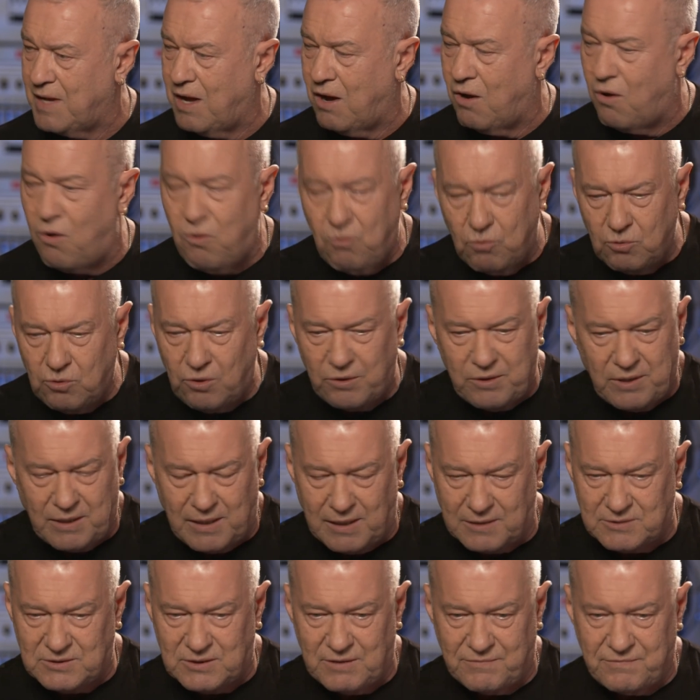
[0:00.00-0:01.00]
a whole lot of
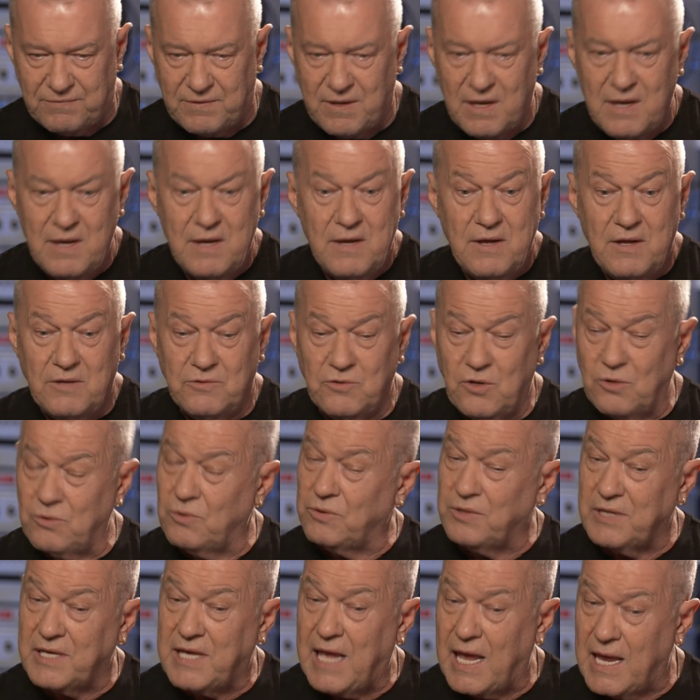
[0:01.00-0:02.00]
that stuff not
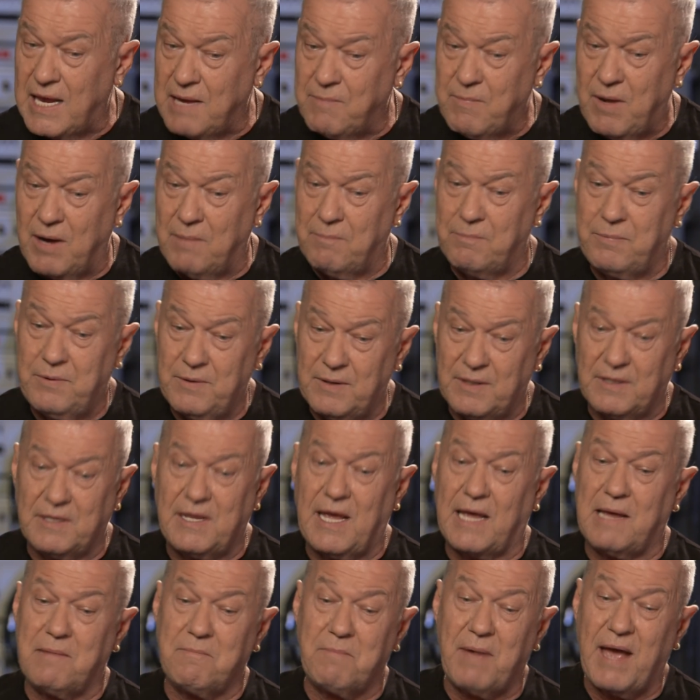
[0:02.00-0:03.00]
only came up and
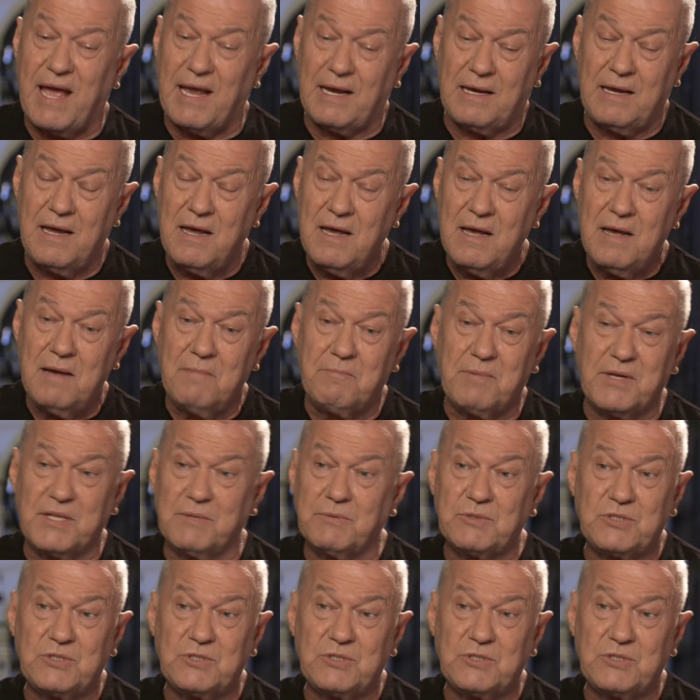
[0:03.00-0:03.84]
came back, but there